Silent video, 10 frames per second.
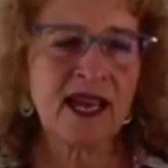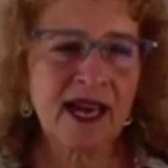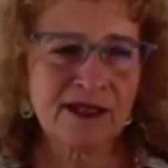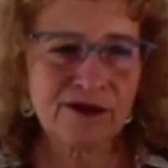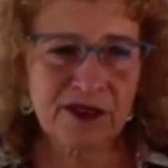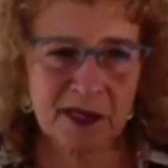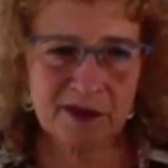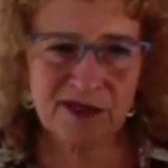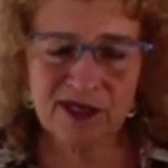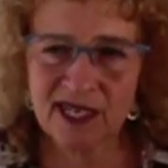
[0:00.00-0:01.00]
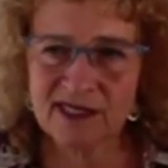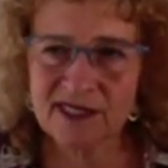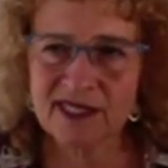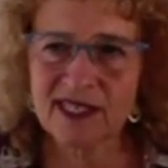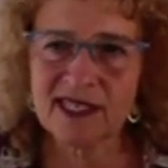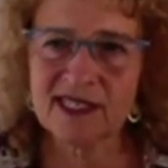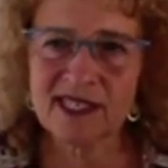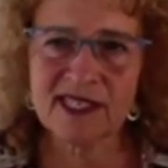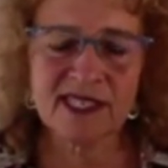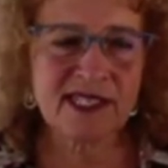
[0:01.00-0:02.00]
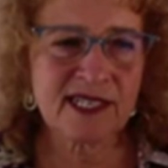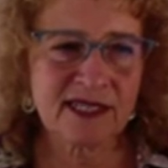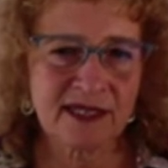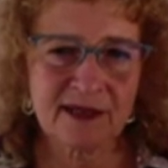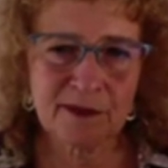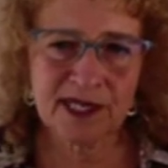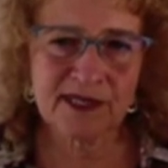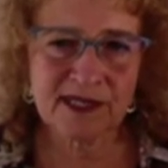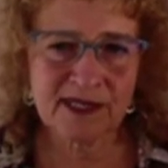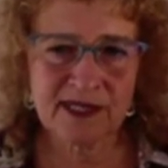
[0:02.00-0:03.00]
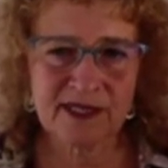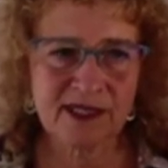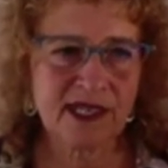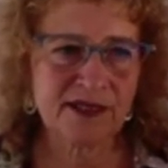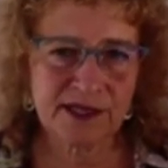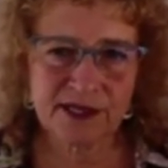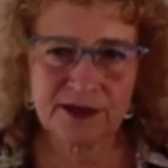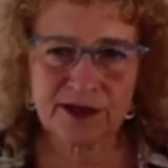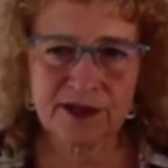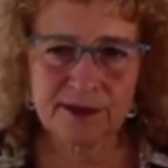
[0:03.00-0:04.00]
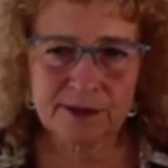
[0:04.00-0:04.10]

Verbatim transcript: and family violence and alienation compared to cisgender youth.